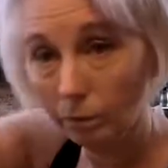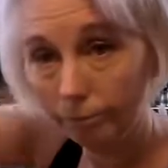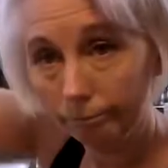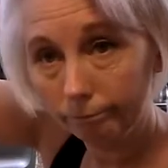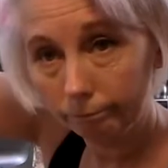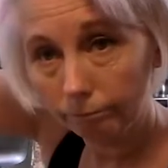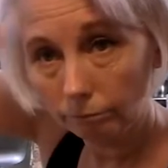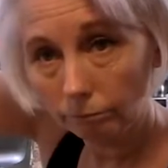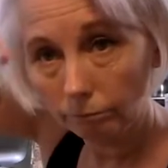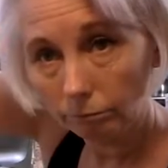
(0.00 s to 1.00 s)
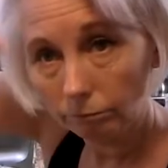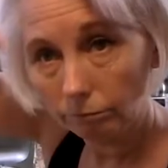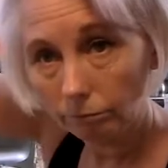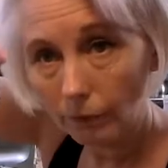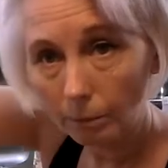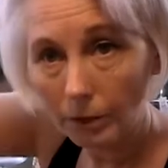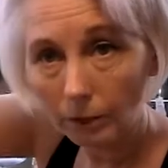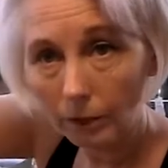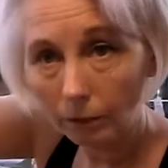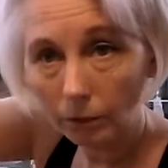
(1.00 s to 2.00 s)
them
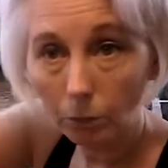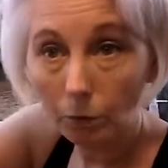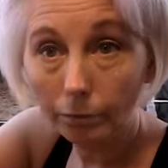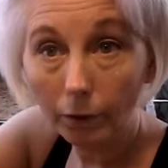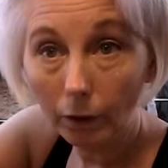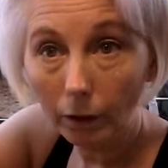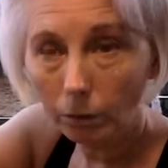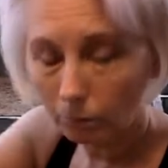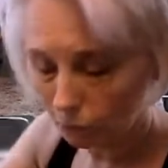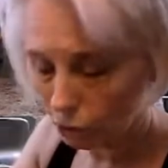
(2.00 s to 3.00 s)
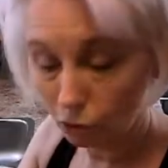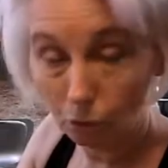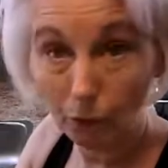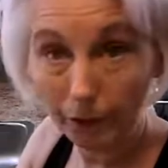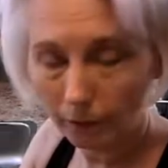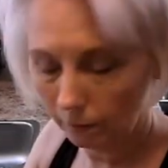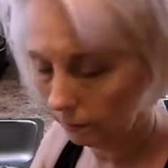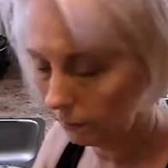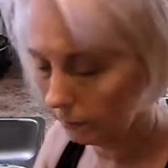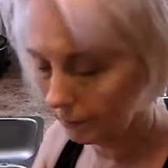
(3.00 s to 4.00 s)
upside down, they won't fall out, which is great
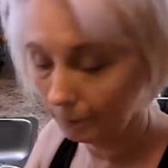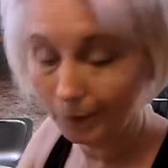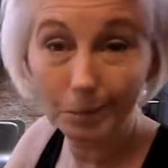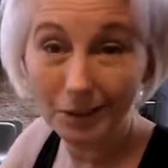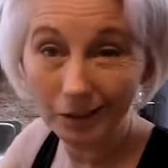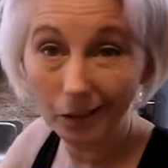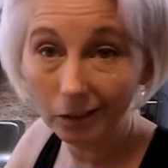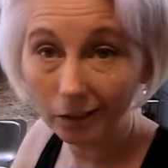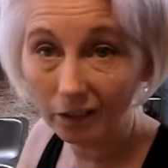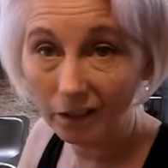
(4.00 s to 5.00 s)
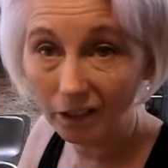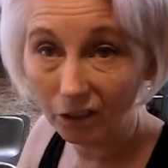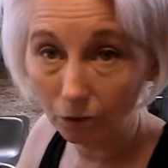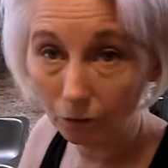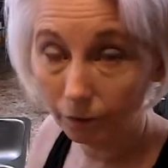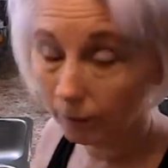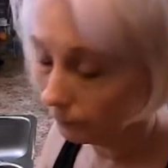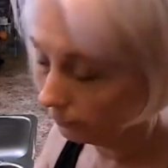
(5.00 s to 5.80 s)
because sometimes I knock the container over